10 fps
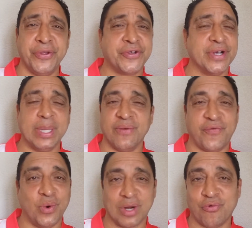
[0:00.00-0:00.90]
you couldn't
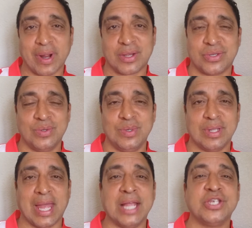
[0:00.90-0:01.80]
afford a REK suit.
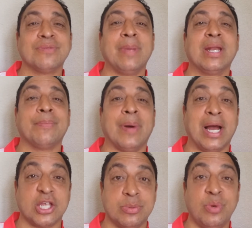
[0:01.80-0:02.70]
I just made it
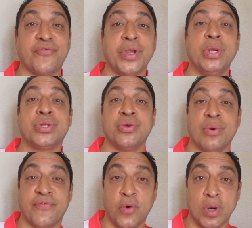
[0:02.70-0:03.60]
possible for you
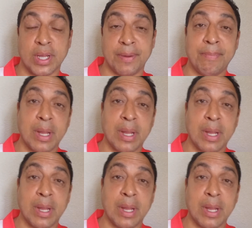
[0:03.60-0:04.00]
to afford it.